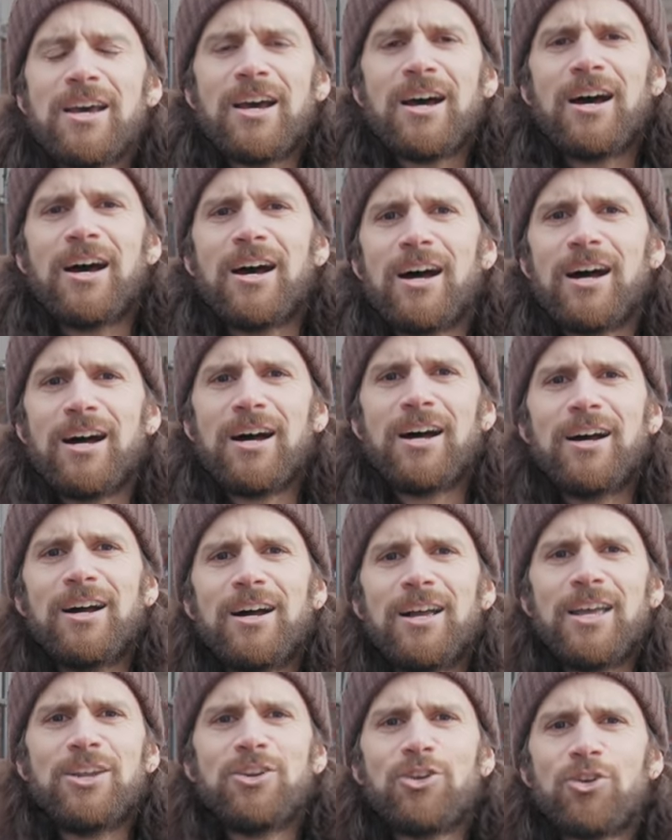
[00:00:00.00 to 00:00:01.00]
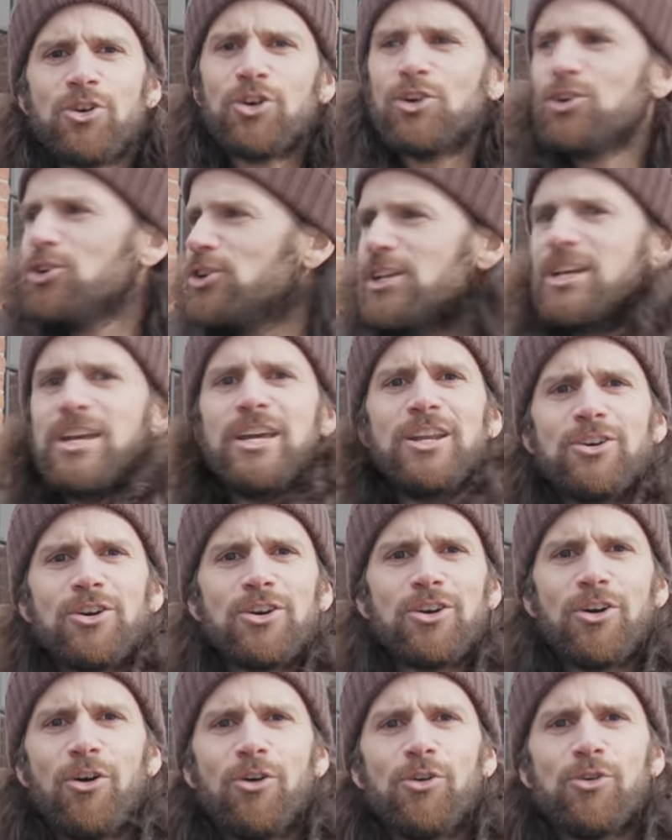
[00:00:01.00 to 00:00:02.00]
Uh, in her
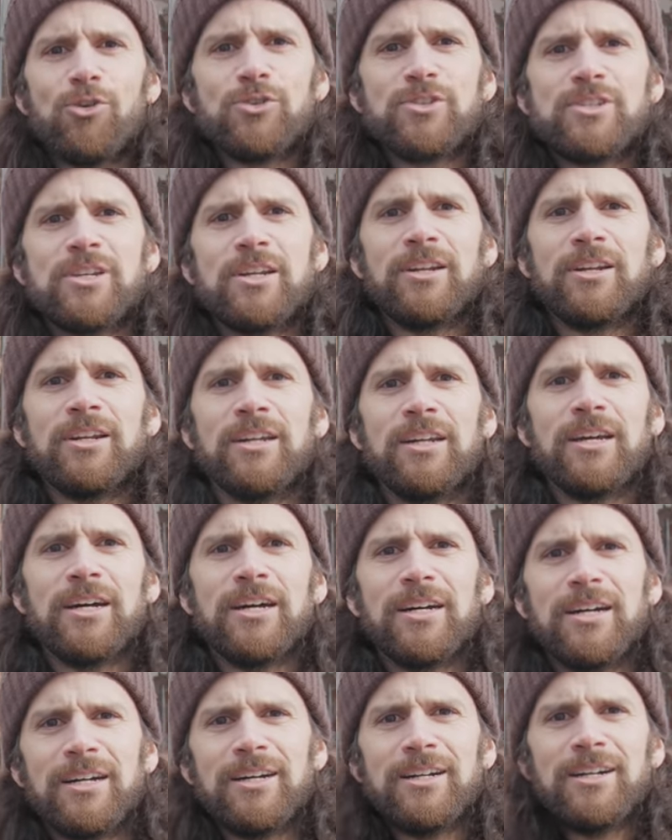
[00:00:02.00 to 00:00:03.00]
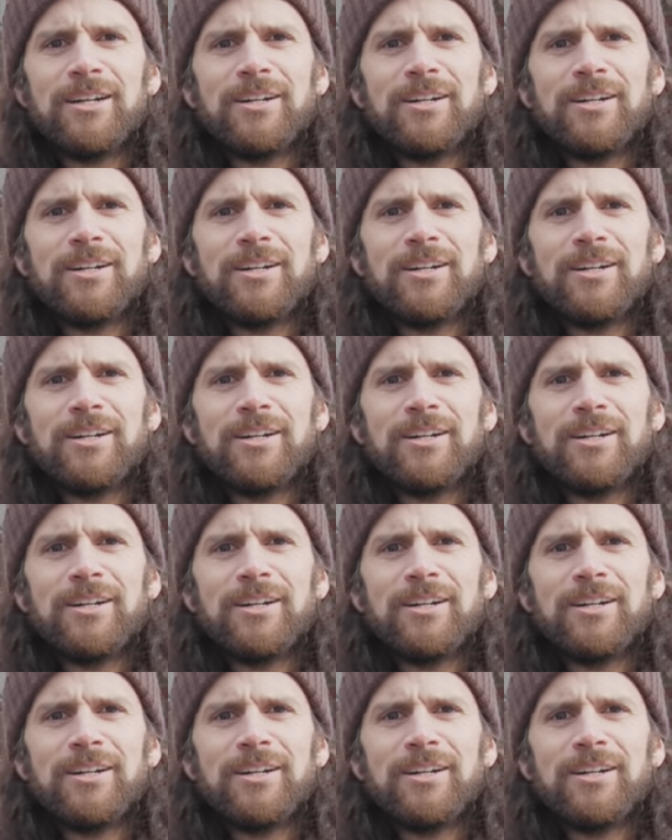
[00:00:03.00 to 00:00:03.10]
lederhosen and uh,